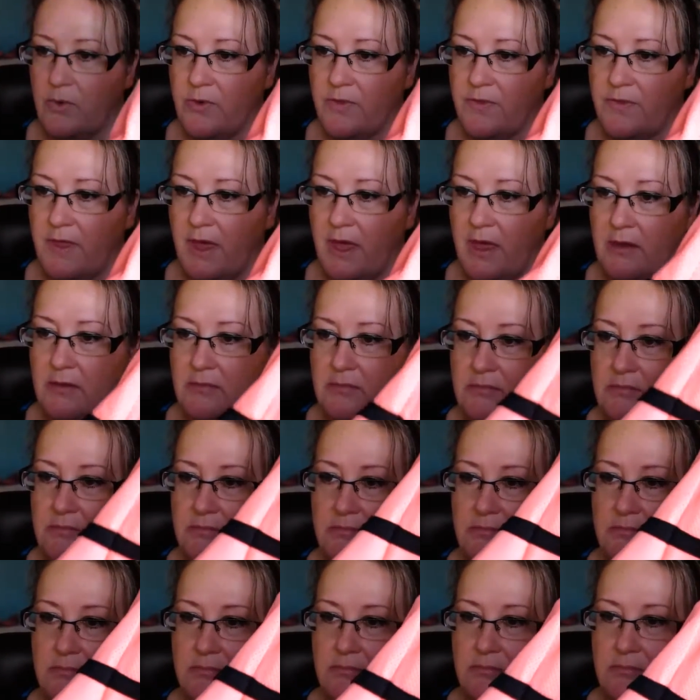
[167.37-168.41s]
with that
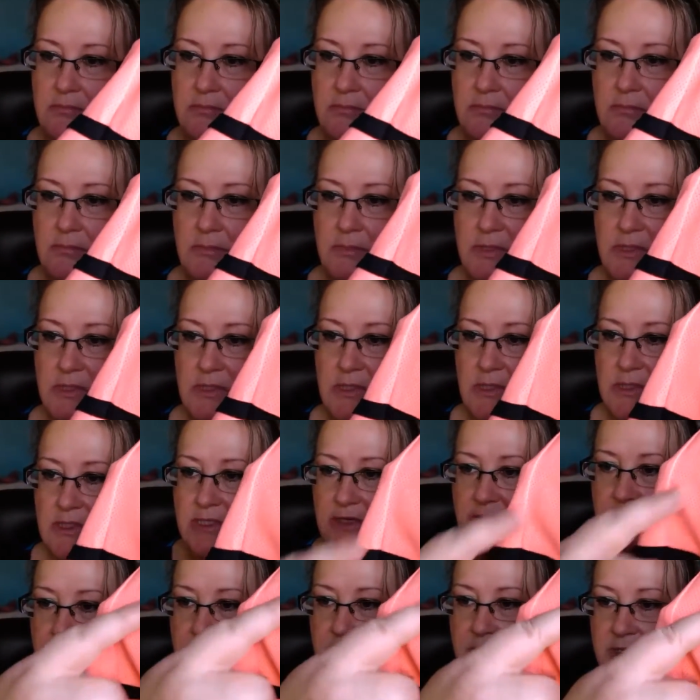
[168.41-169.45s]
sort of
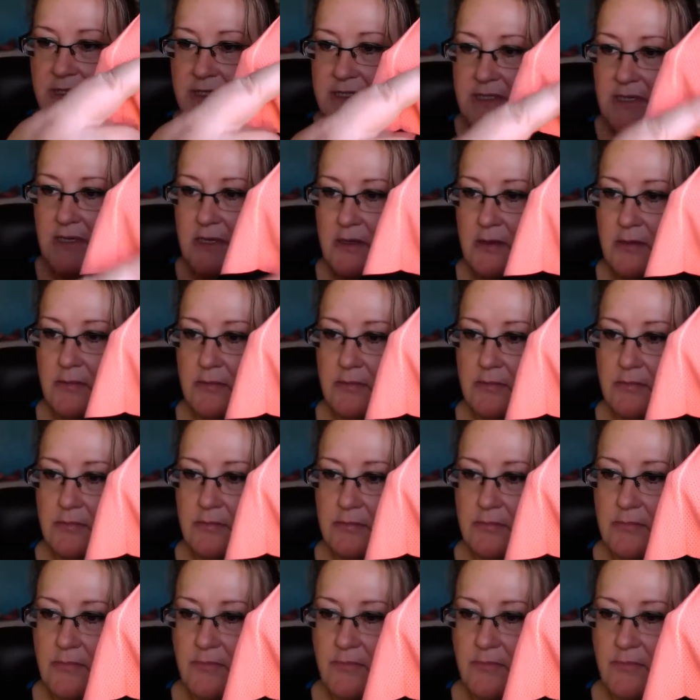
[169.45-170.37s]
difference in